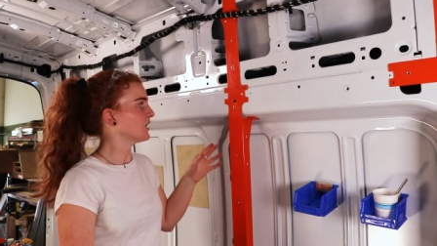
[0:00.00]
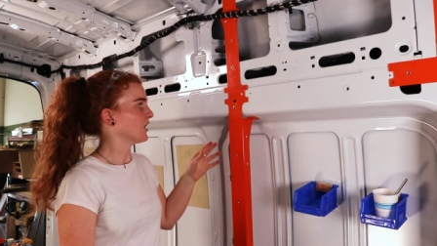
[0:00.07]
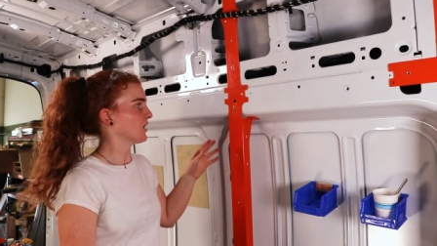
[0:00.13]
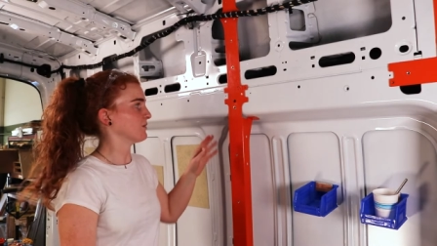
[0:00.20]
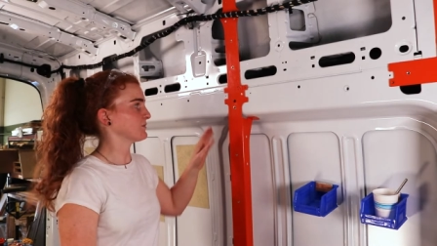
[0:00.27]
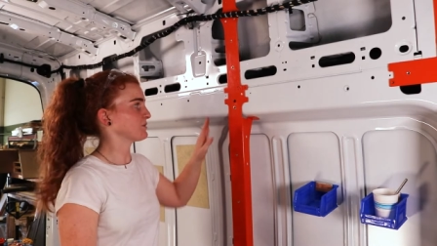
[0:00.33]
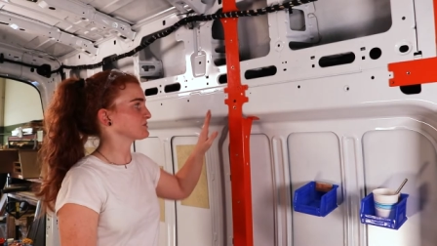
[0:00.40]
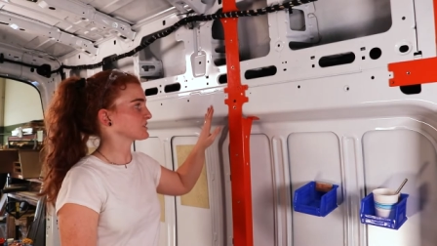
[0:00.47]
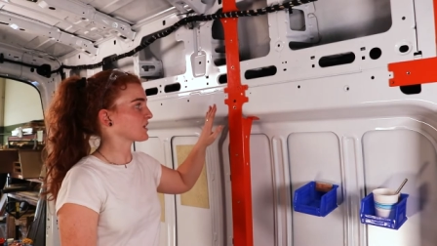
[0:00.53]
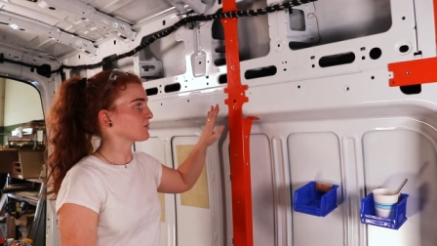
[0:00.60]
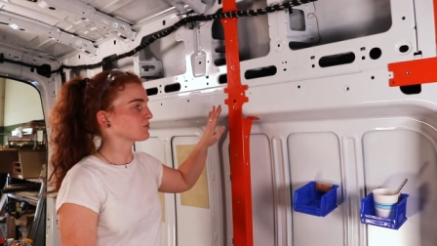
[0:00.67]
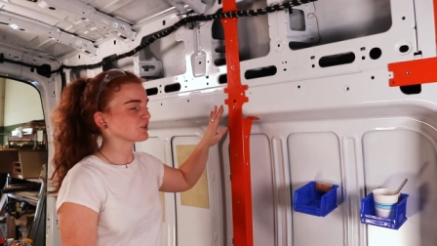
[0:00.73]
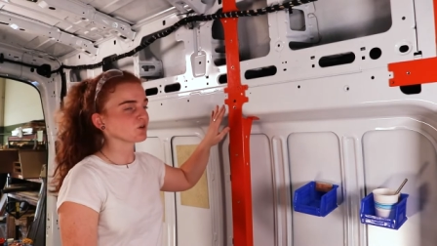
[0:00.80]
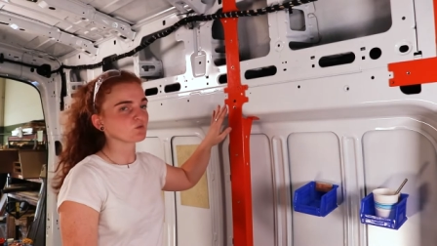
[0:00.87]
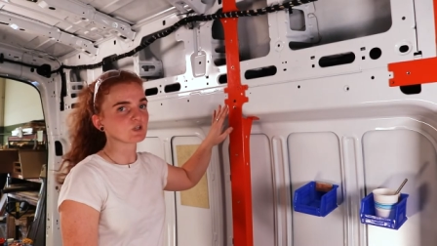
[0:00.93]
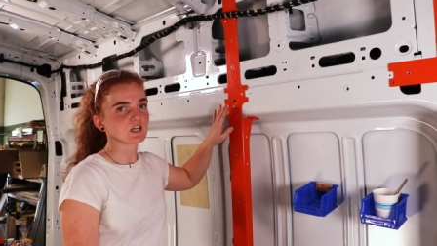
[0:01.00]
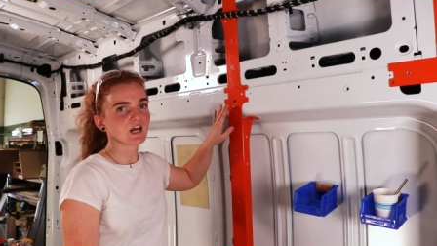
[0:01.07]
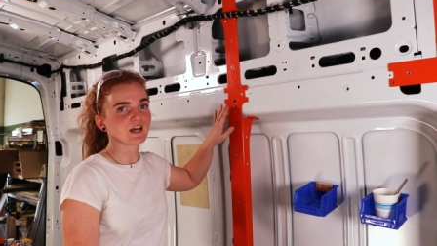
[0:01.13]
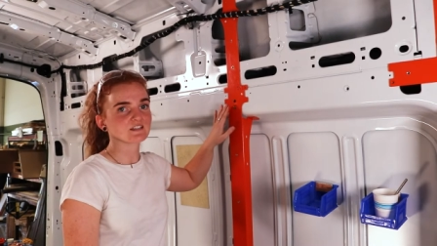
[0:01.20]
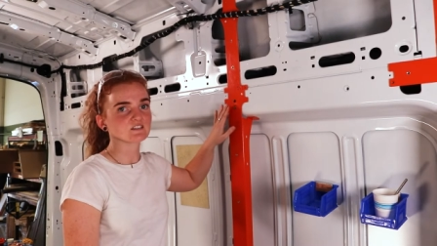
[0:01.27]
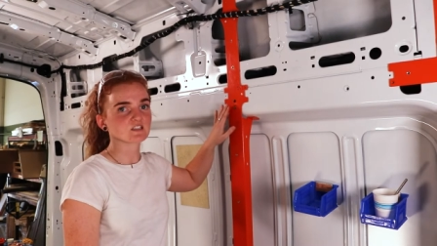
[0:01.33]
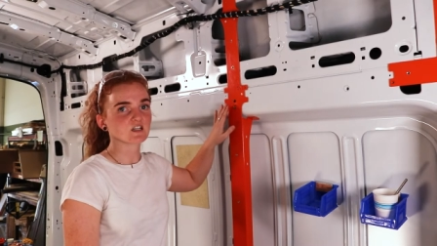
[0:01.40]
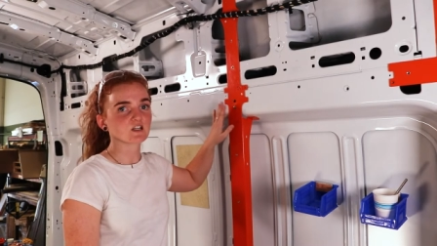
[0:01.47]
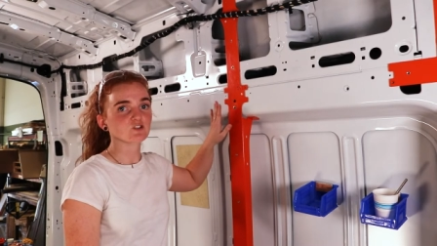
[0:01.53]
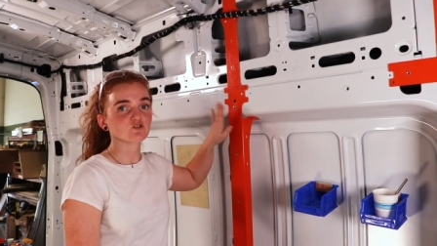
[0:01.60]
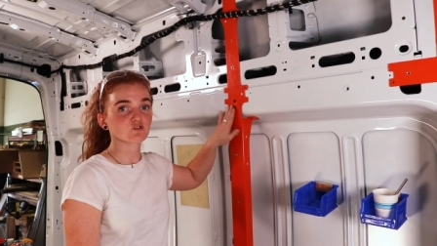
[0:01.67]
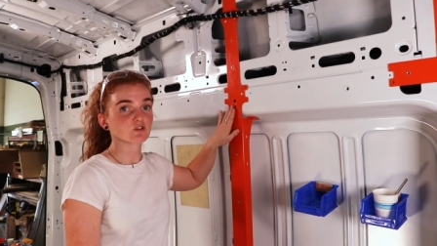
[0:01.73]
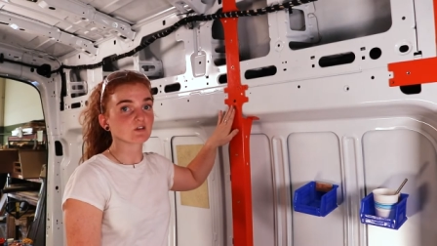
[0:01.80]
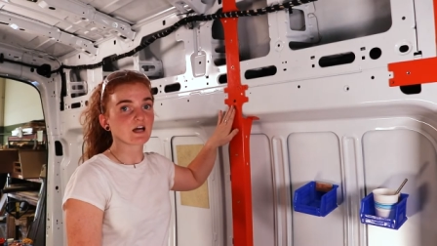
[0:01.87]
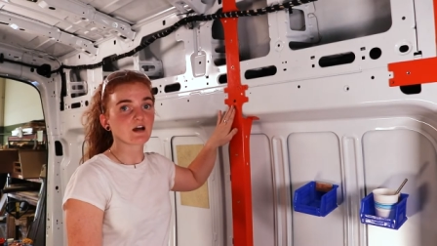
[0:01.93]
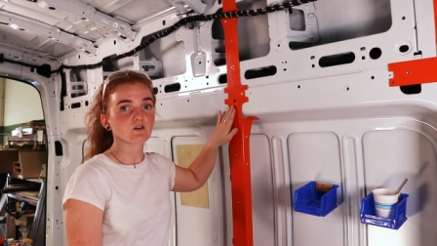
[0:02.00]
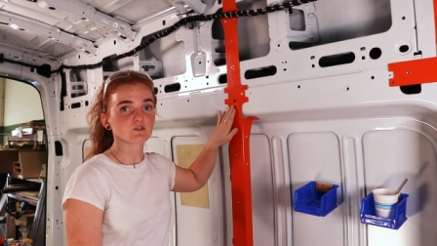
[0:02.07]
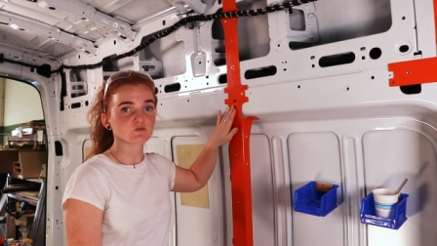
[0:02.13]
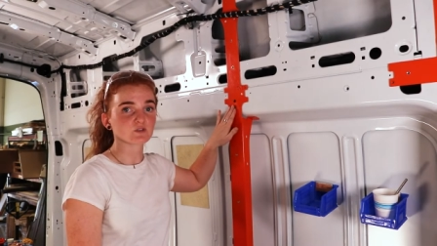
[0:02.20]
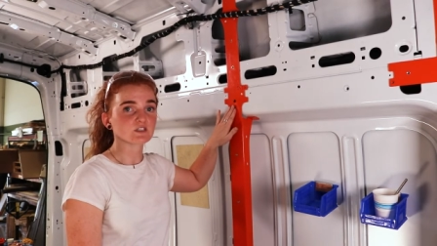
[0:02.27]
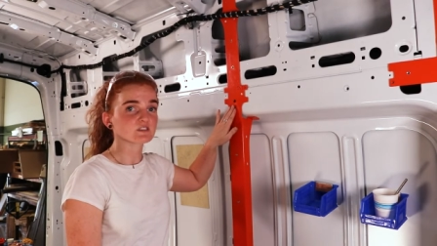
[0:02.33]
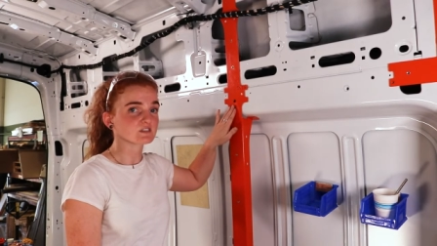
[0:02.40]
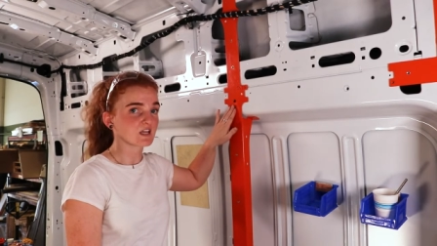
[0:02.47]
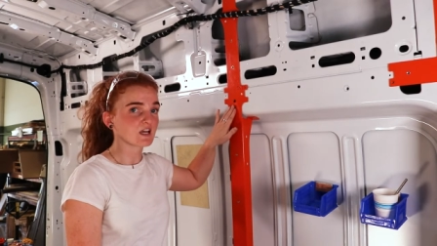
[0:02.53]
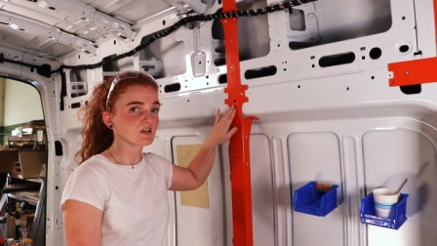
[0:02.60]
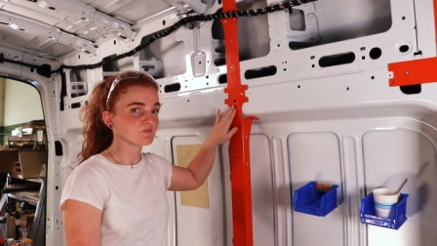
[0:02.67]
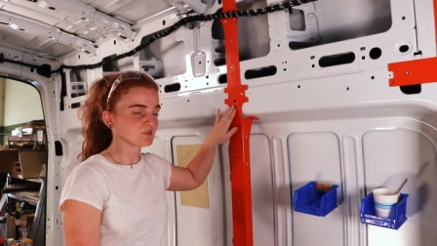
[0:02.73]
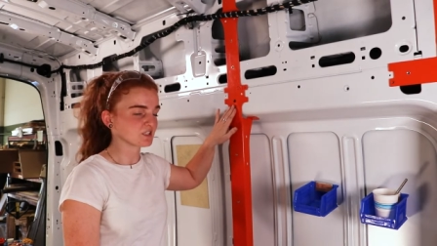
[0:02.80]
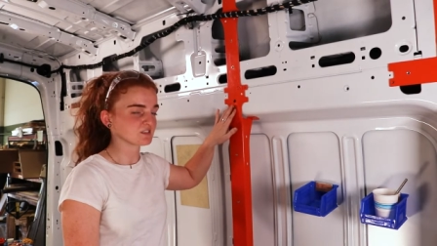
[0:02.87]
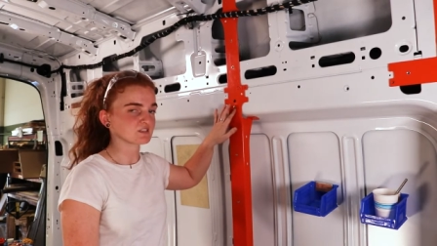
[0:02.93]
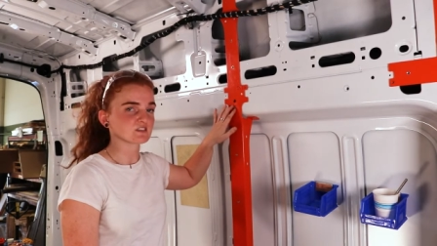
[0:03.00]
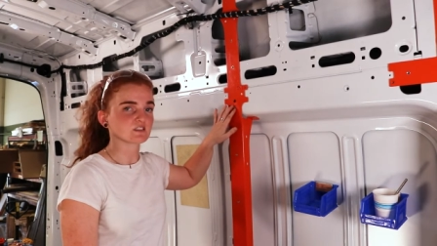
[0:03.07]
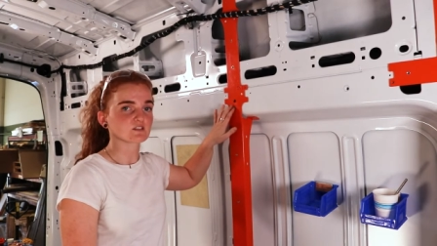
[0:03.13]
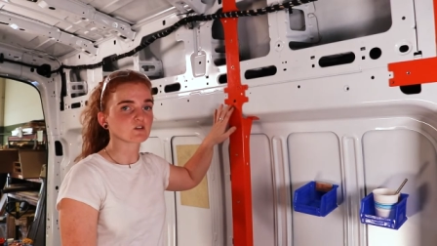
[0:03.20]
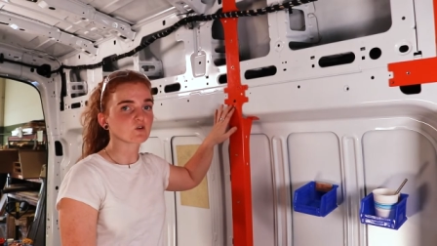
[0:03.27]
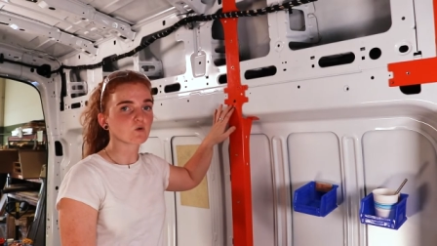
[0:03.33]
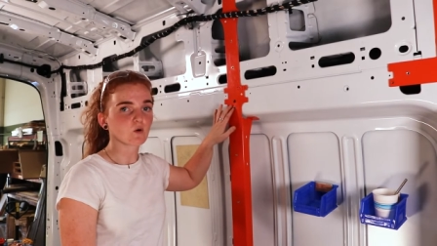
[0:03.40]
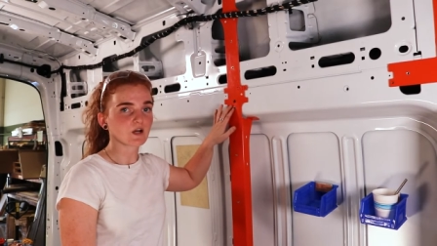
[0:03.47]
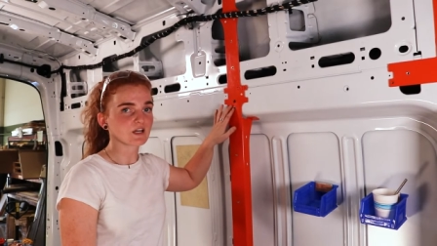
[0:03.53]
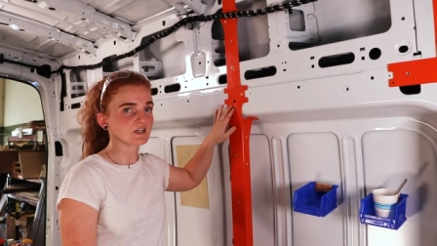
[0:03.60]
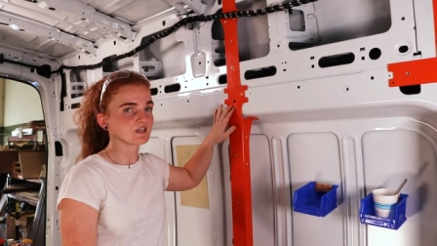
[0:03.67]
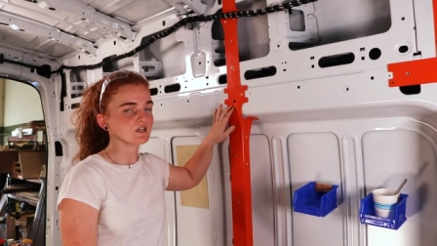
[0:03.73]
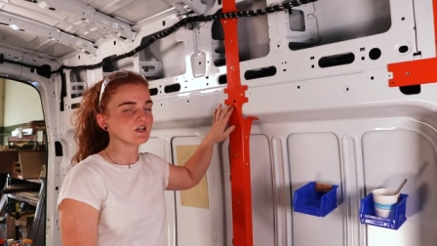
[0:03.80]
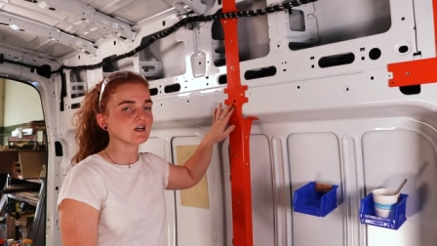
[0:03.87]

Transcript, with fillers: Um, there was a couple that we had to drill out and reset because it didn't quite